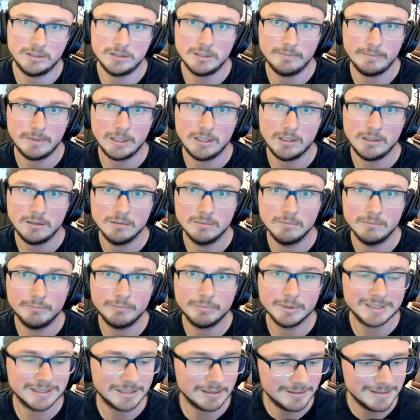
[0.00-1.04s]
to me,
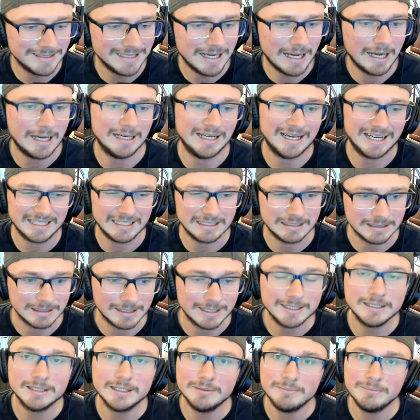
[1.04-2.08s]
but they're not. I
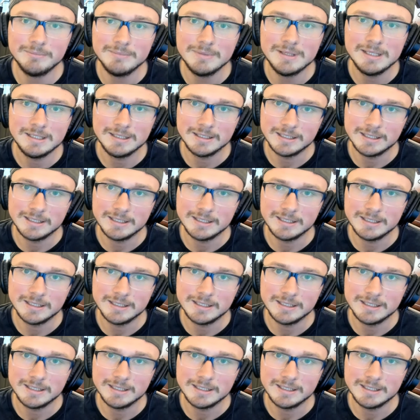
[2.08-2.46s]
like them.